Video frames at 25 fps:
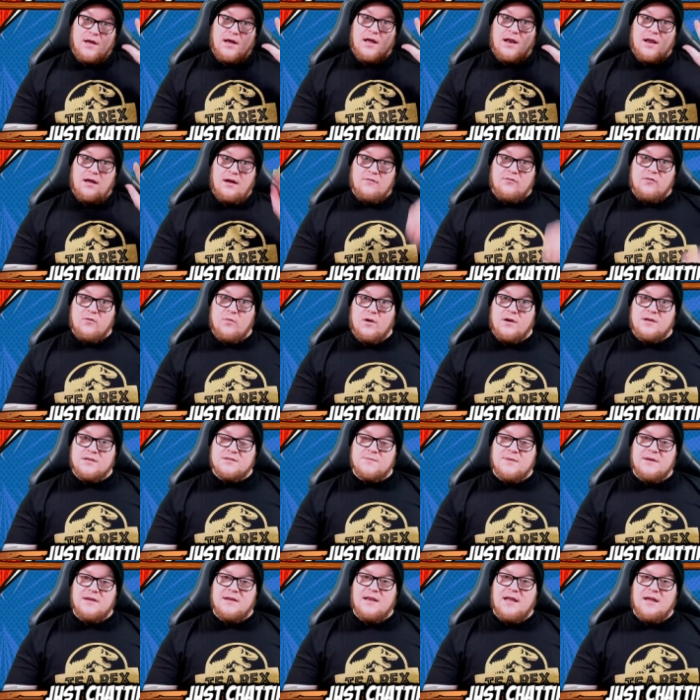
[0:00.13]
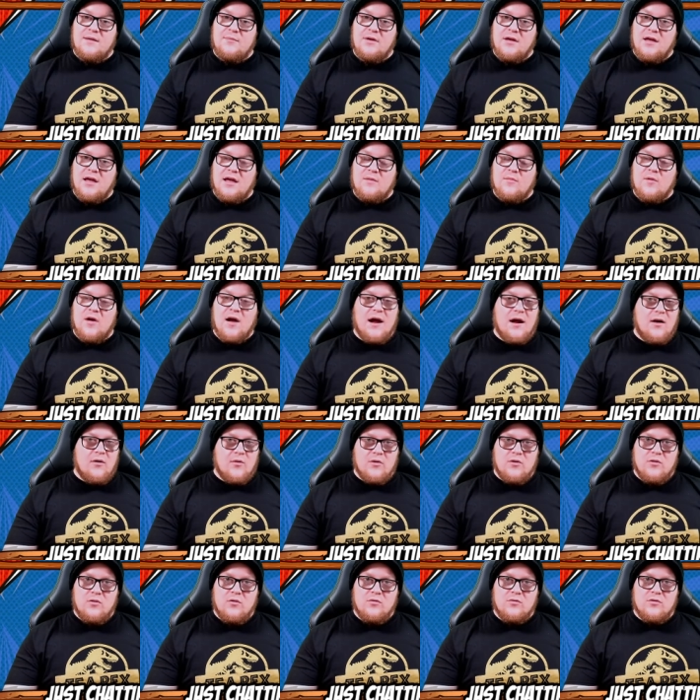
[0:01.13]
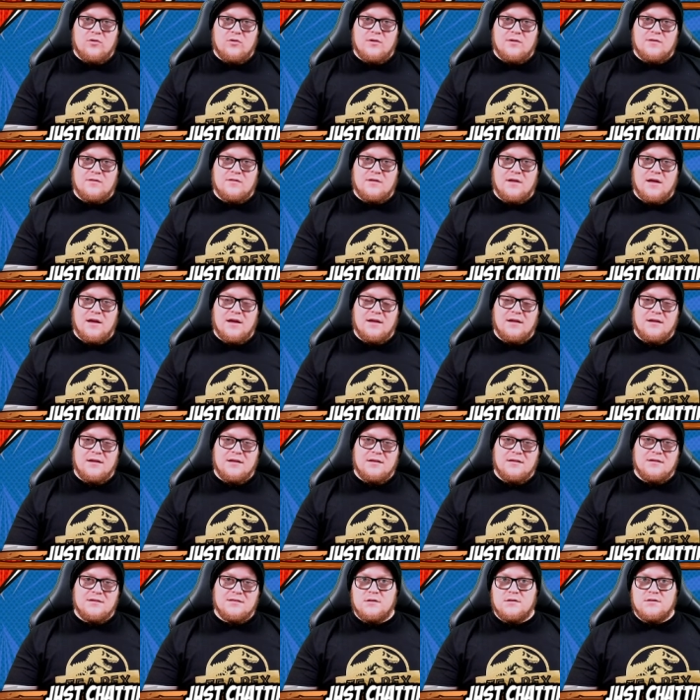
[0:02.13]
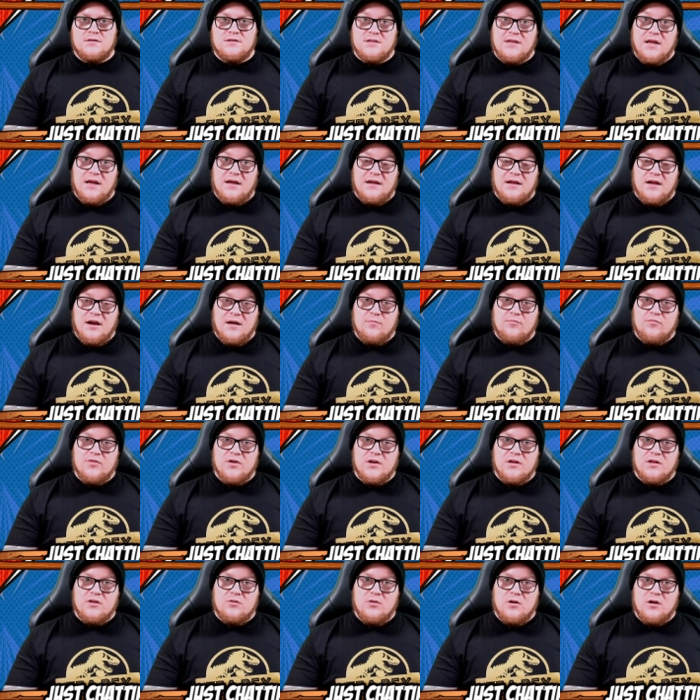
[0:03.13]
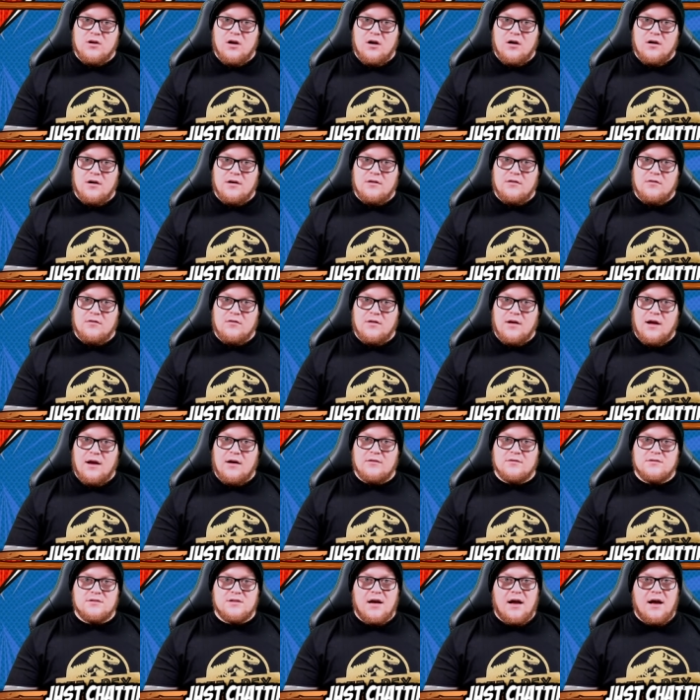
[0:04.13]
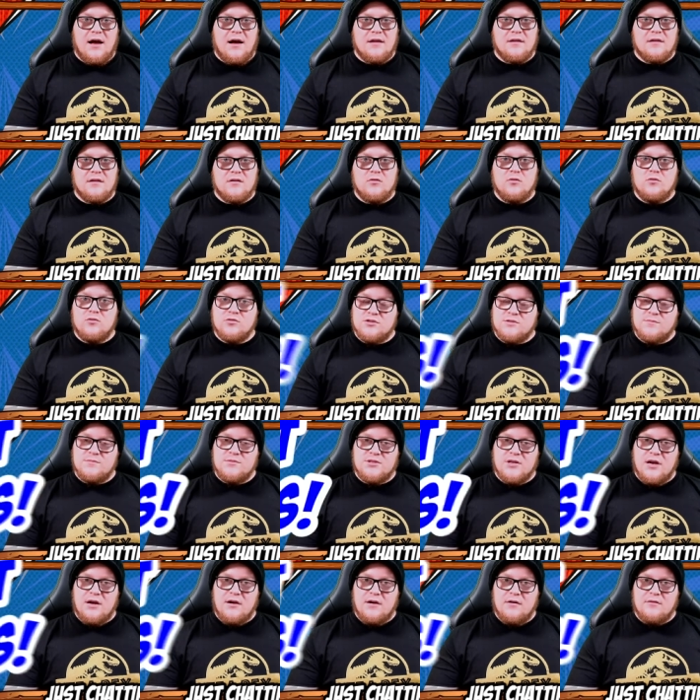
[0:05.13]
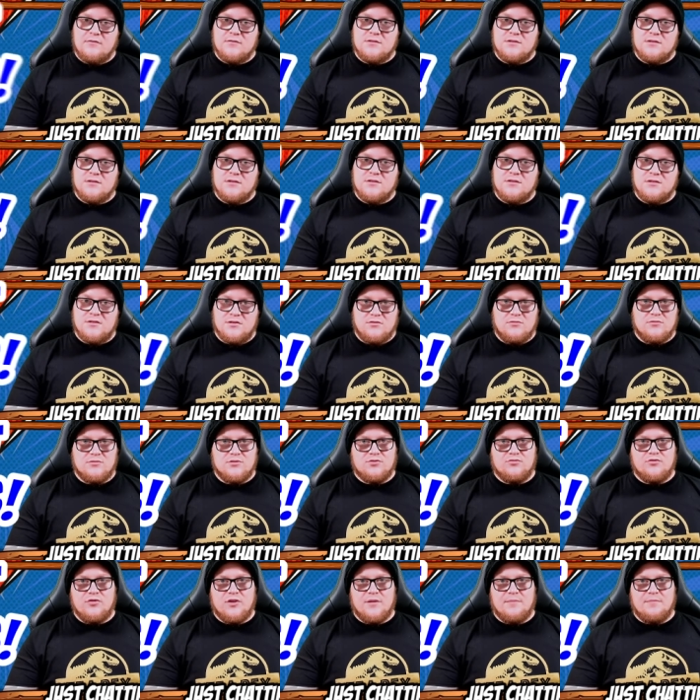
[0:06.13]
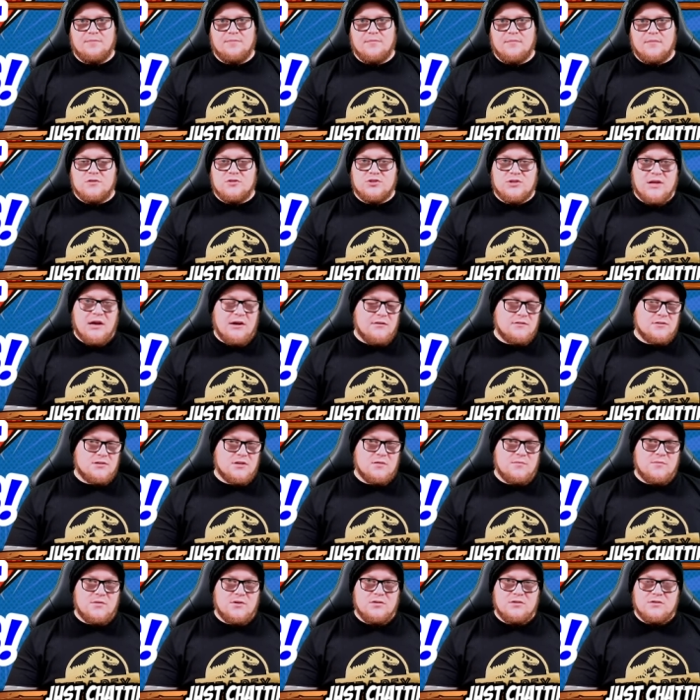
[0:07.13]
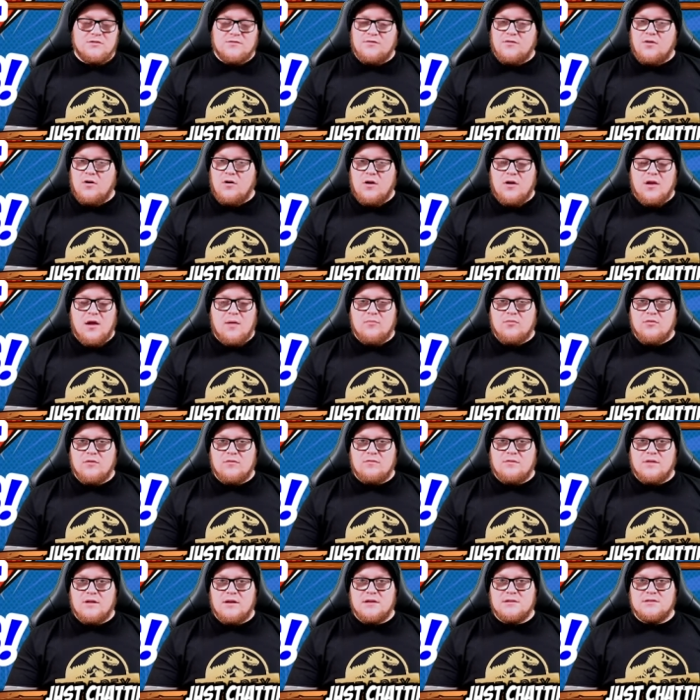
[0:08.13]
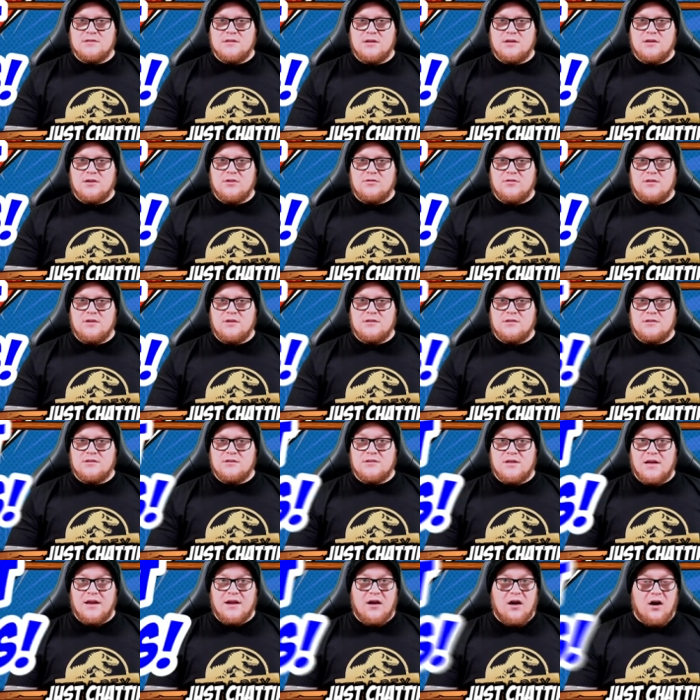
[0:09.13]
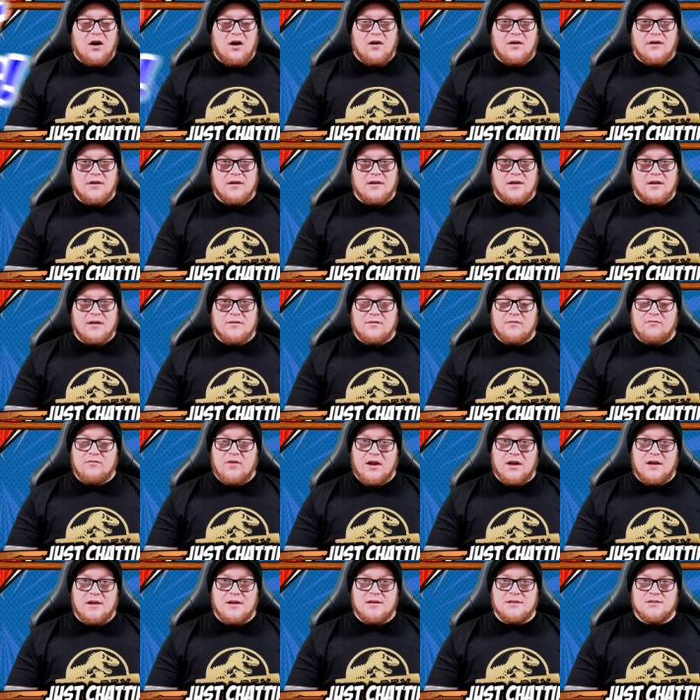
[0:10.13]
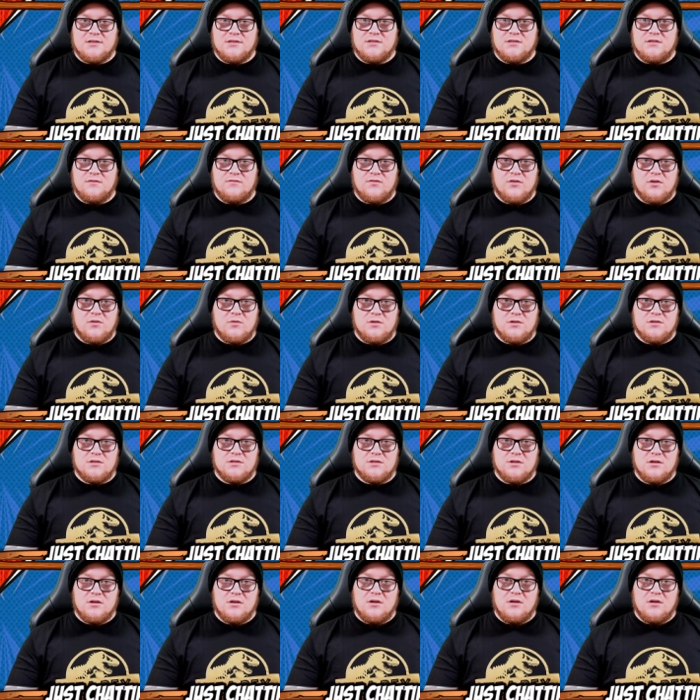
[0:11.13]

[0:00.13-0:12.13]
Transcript: Hello everyone, it's me, Lamer Gamer. How are you all doing today? Today, I'm bringing you a guide on how to add awesome shoutouts to your stream. Shoutouts can be used for a number of things, including saying hi and giving recognition to viewers,